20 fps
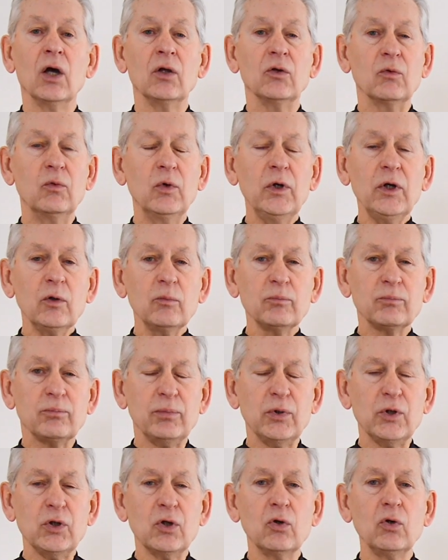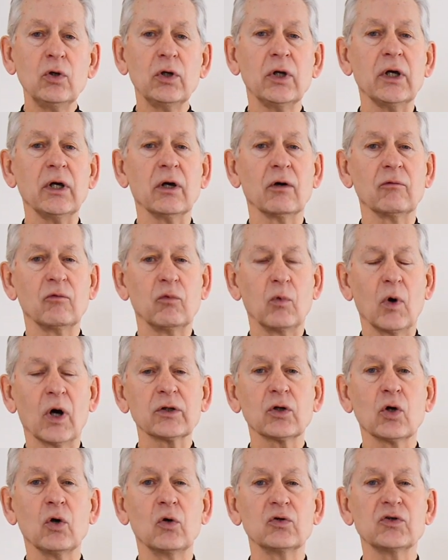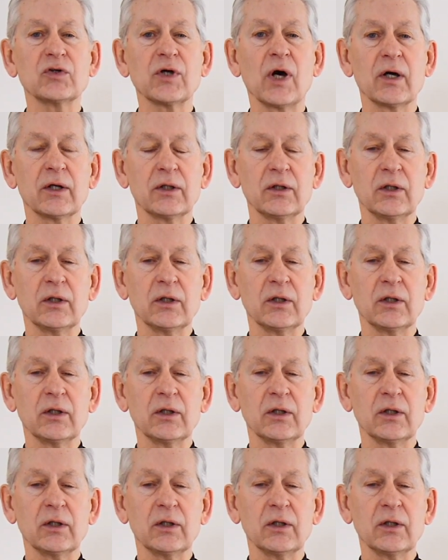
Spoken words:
The real beauty of what goes on